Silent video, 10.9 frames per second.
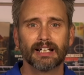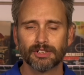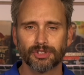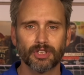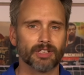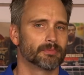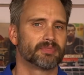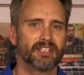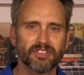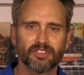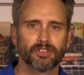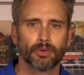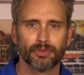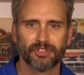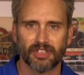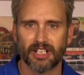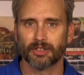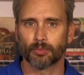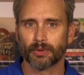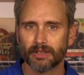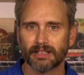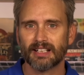and sure, this is a cool scene that
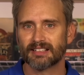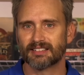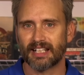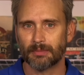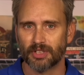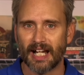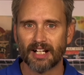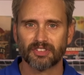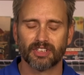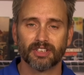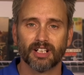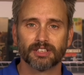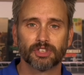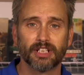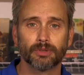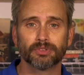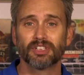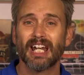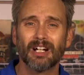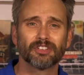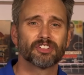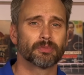really lets Sam Jackson and Don Cheadle
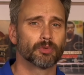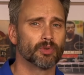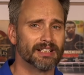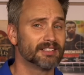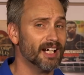tear into some great